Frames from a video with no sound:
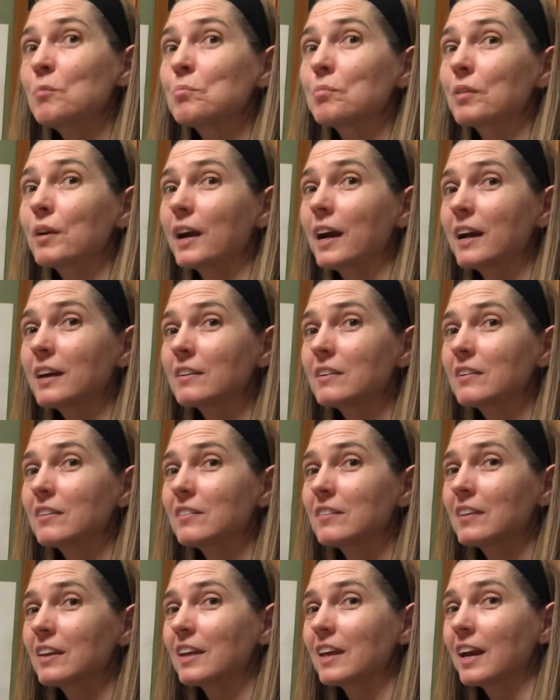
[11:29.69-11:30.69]

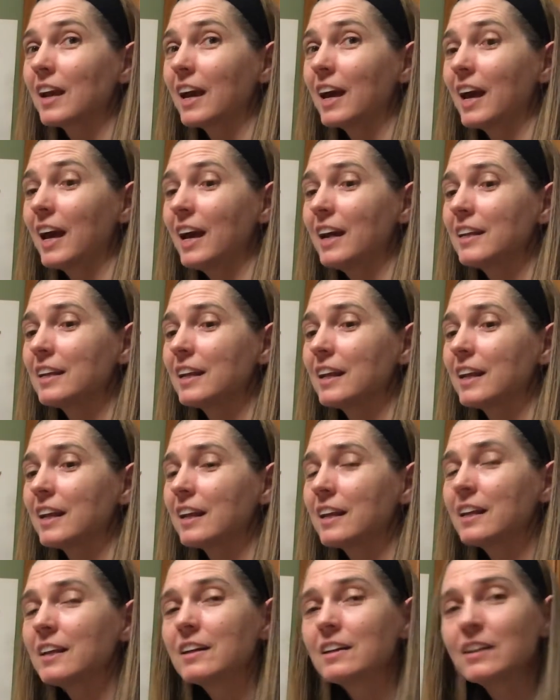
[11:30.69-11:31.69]
practicing
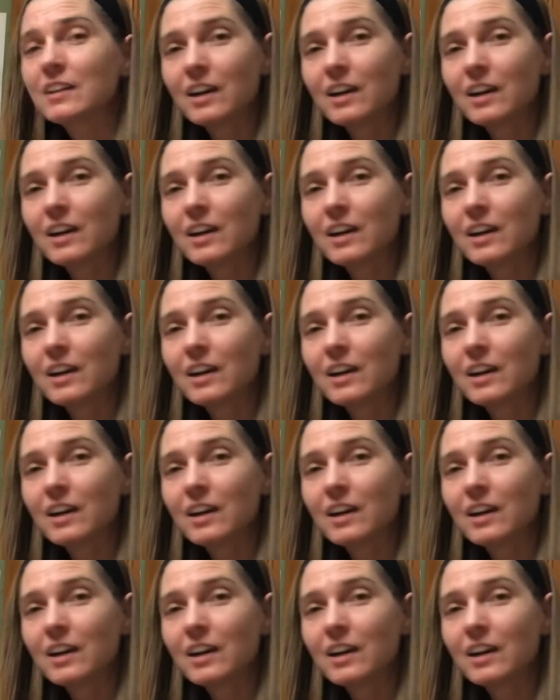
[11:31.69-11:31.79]
adding